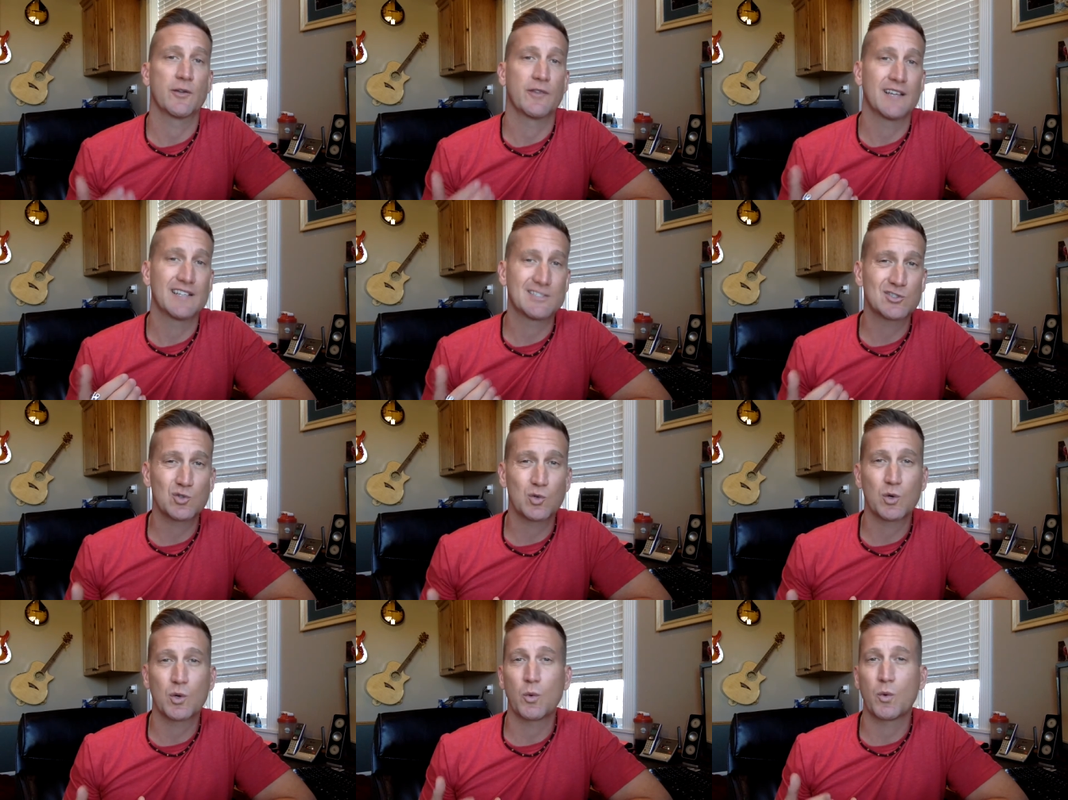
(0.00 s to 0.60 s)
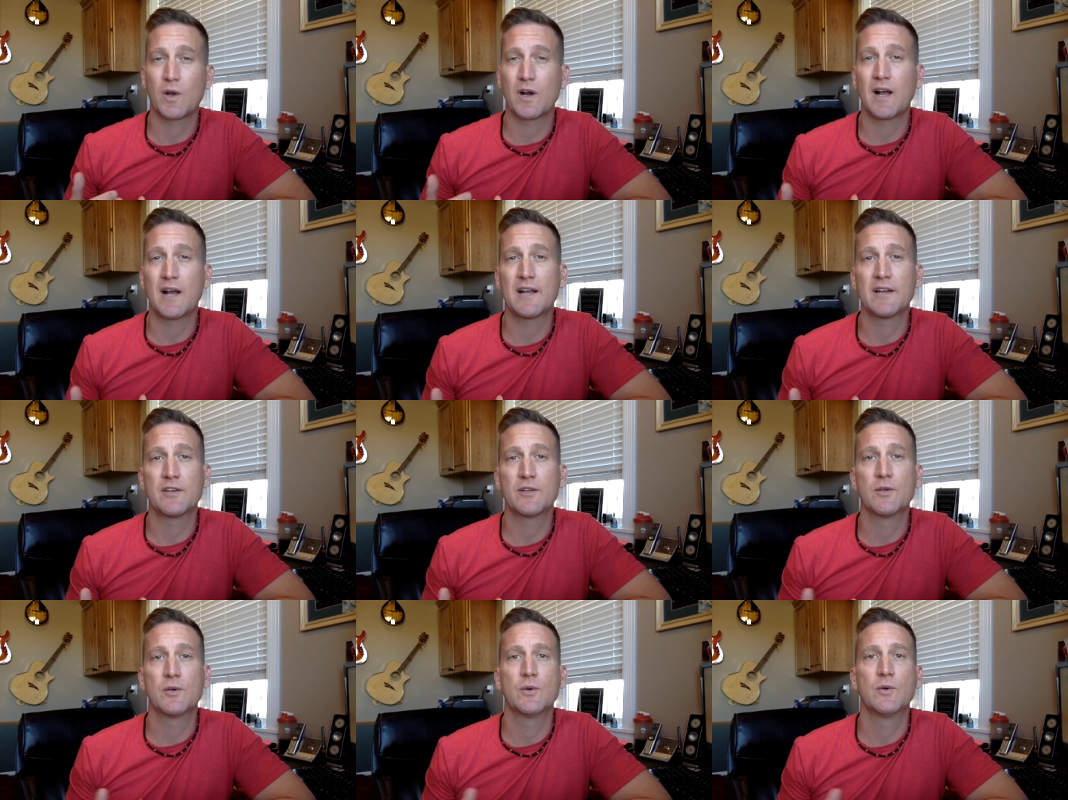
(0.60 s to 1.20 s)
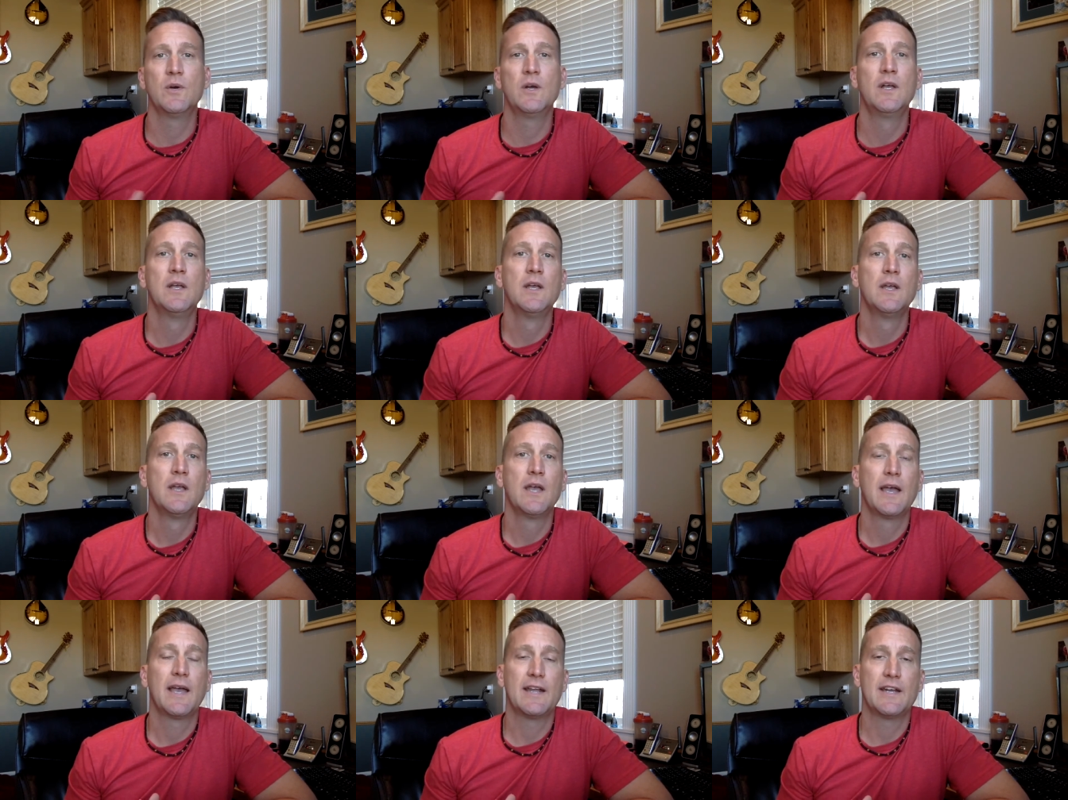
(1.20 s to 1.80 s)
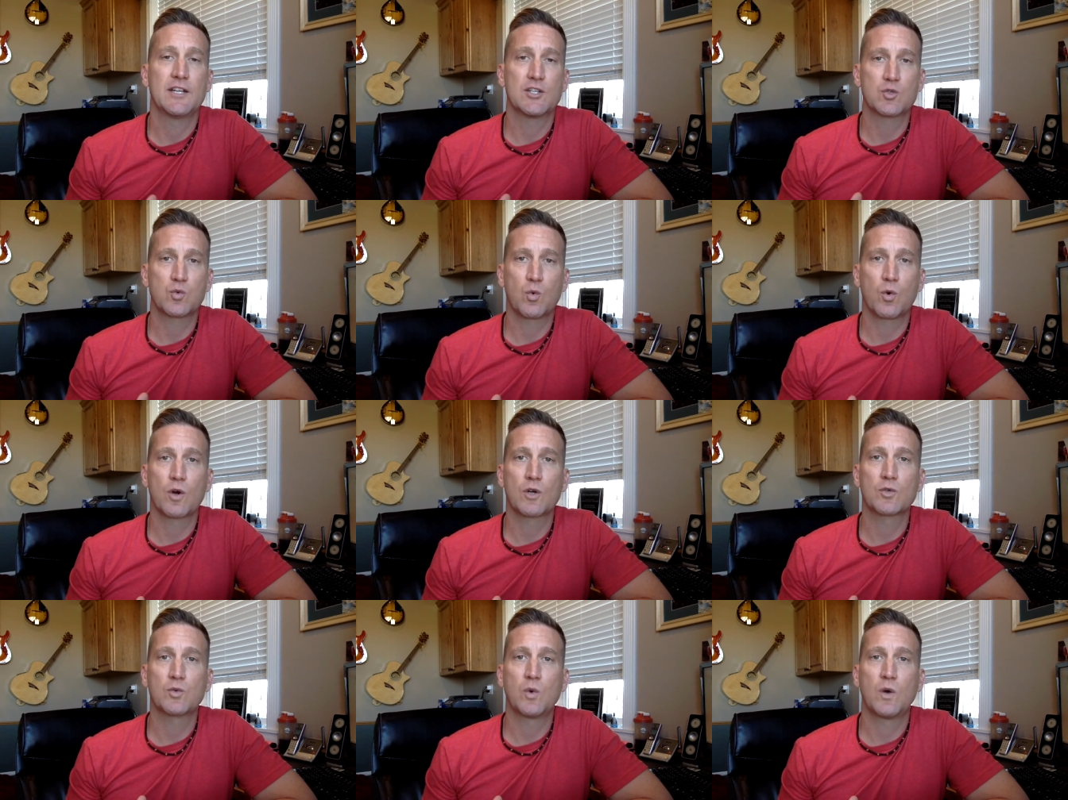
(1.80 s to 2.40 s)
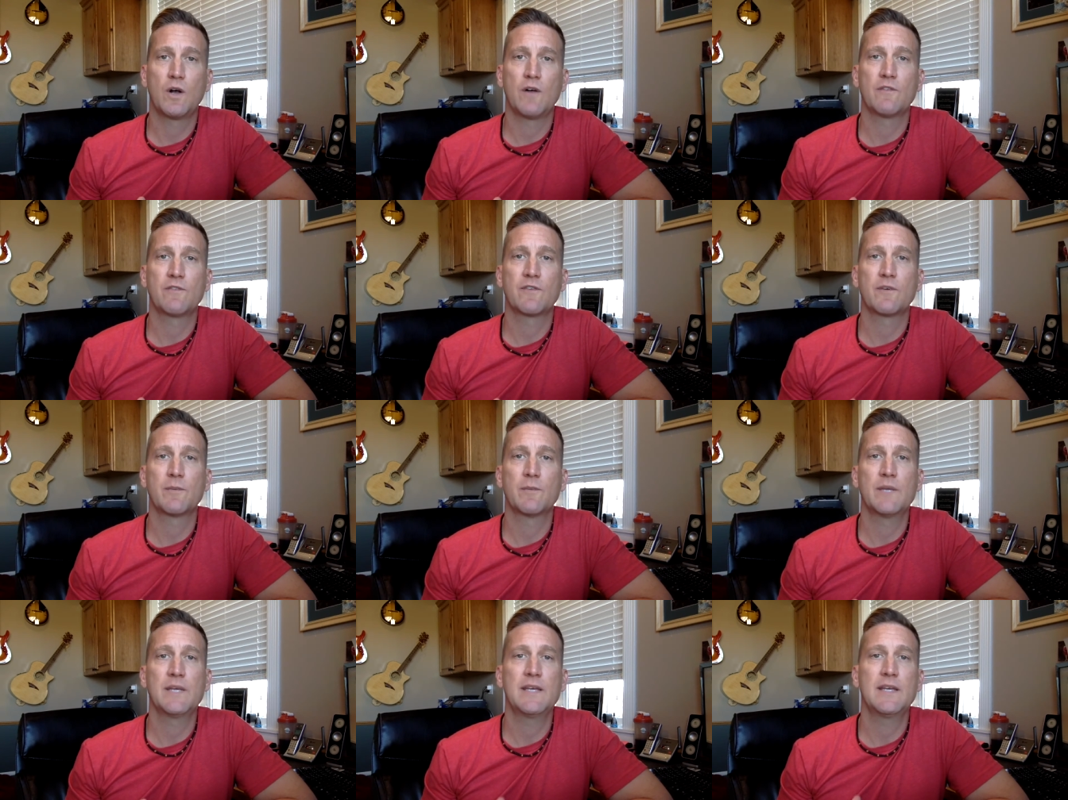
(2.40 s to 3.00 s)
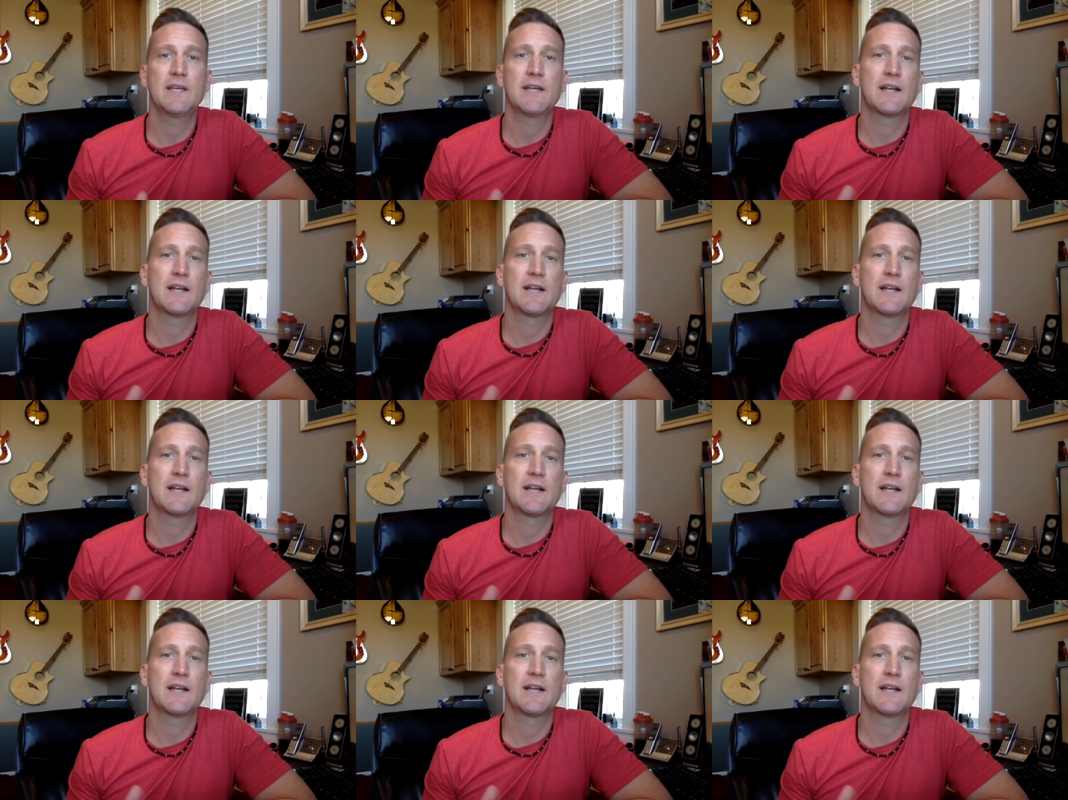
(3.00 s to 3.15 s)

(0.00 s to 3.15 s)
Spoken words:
That's sort of what I do, and it's worked well for me.